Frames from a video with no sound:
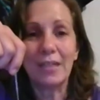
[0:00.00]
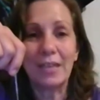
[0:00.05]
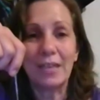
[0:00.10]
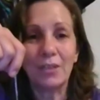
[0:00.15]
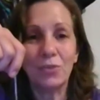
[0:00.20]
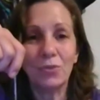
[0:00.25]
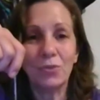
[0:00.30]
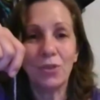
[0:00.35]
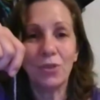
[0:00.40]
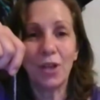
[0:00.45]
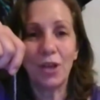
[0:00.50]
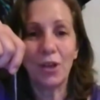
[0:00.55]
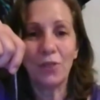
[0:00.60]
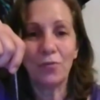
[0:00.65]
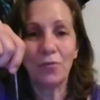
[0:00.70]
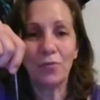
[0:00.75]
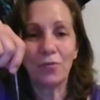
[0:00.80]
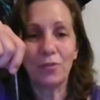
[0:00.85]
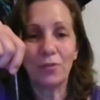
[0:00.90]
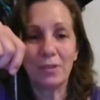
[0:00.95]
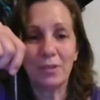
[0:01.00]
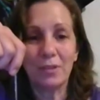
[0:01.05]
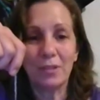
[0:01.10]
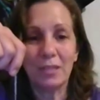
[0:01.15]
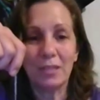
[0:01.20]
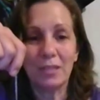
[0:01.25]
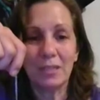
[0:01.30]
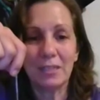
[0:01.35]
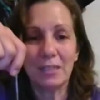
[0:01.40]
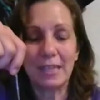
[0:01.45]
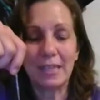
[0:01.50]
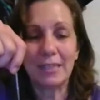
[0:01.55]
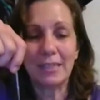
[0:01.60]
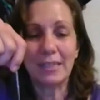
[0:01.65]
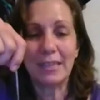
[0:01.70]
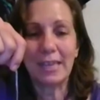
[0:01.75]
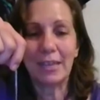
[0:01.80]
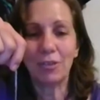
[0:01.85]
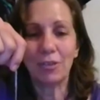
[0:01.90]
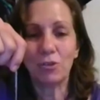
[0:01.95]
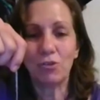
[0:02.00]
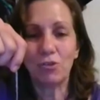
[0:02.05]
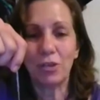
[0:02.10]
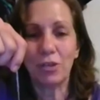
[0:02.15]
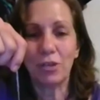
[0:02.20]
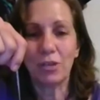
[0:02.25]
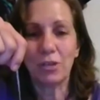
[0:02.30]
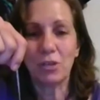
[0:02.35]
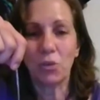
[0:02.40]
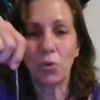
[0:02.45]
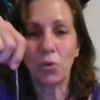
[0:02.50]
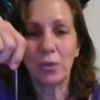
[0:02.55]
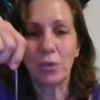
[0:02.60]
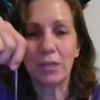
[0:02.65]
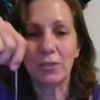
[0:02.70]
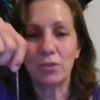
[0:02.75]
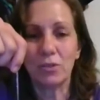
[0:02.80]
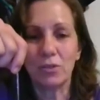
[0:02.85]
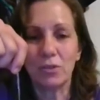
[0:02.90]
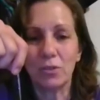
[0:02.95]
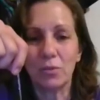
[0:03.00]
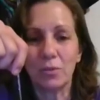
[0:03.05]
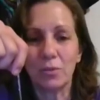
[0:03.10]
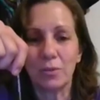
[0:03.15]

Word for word: that you love, that the energy is going to.